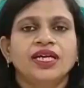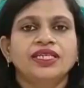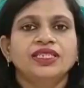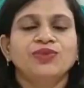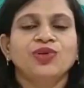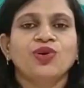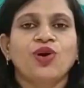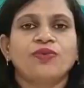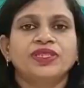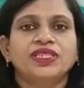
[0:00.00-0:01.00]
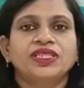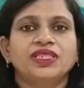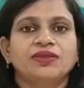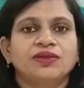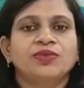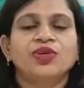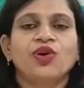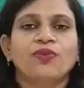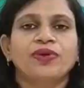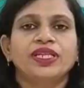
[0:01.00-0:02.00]
It is more
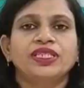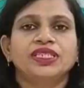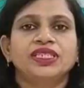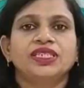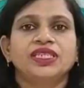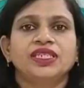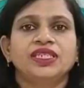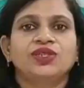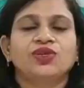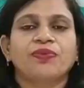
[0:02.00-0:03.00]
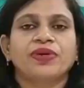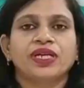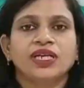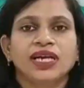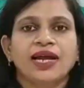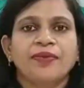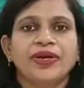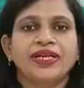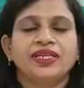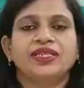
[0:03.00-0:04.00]
commonly seen in tropical
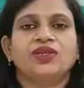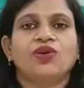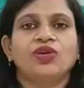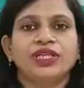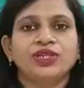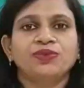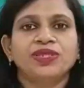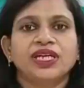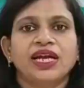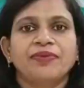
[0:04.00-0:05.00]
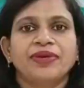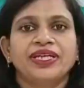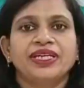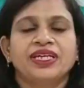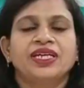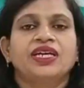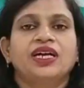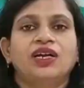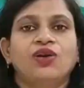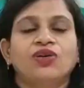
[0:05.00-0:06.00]
climate, in hot and humid climate,
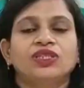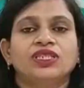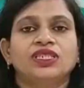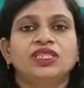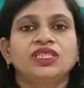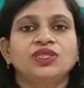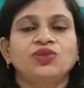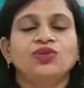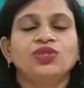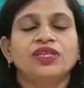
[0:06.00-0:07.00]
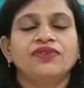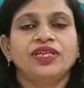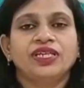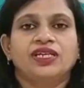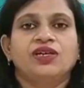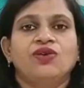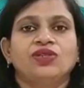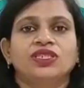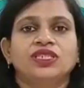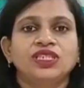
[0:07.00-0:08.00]
along the sea, those living
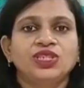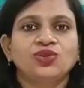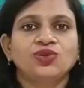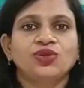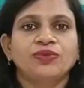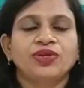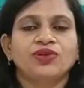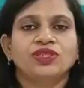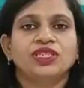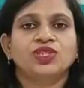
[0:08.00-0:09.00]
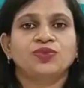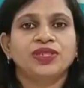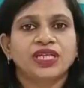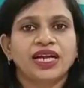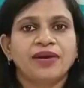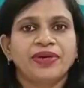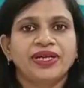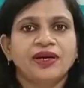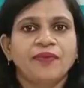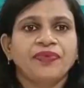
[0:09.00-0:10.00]
along the seashore because there is humid
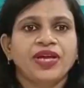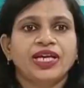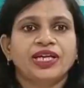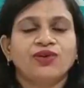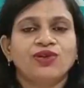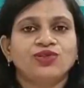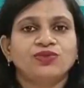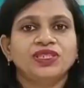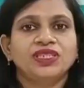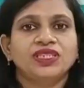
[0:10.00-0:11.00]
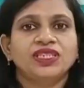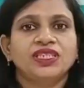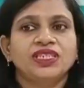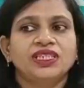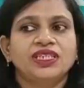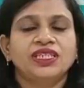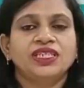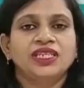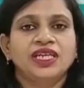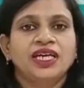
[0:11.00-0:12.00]
climate. It can also be seen
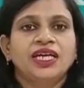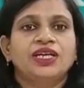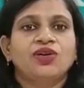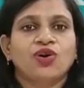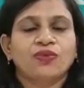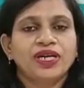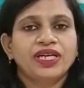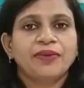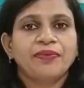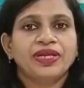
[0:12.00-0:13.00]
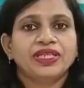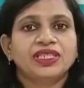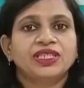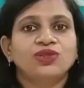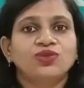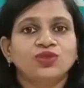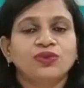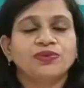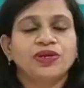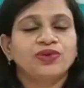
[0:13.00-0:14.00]
in normal temperature in those
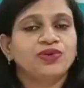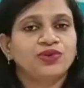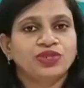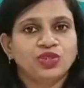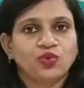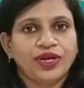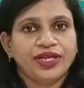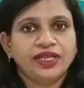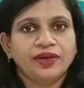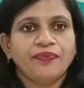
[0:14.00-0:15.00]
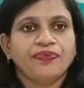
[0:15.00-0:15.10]
people who don't sweat.